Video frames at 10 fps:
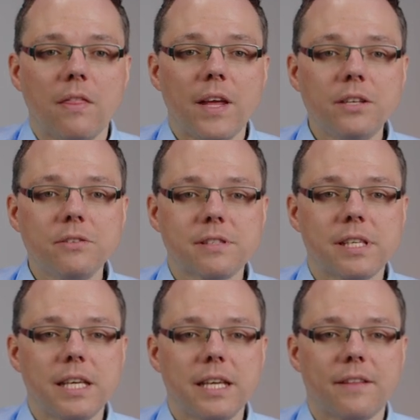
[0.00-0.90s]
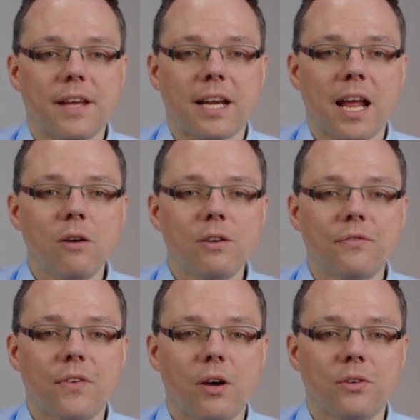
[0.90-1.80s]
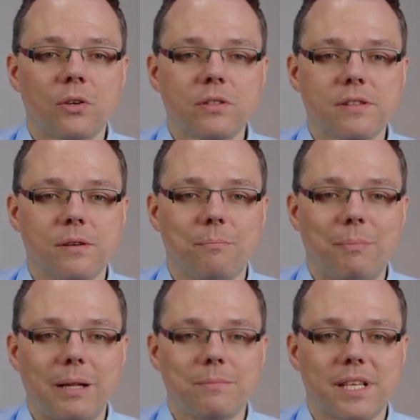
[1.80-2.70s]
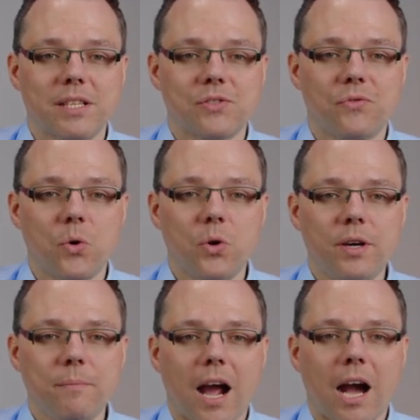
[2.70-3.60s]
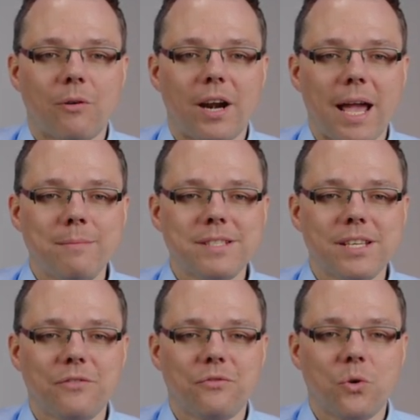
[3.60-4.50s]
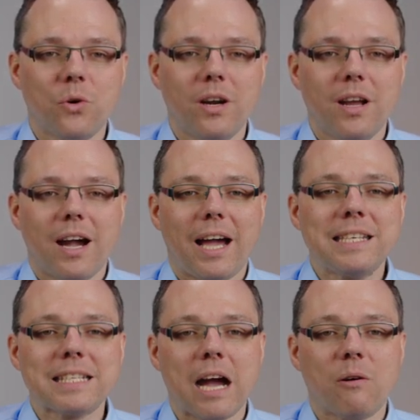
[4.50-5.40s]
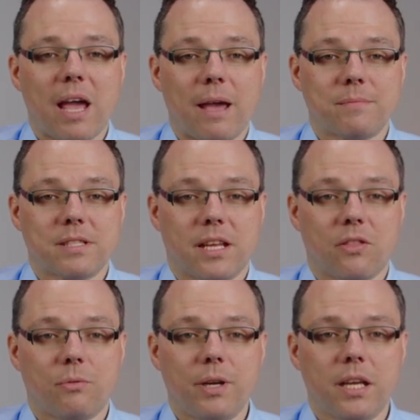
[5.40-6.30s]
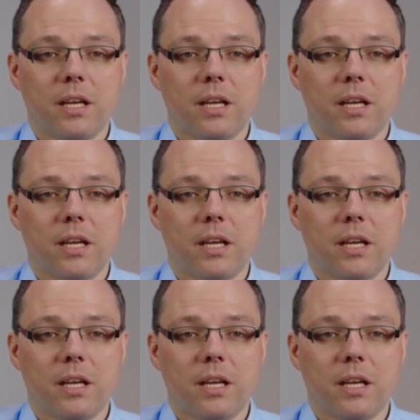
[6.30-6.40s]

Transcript: Then you see here that now it found also the PalmSens 4, our MStat 4 and our MStat 3,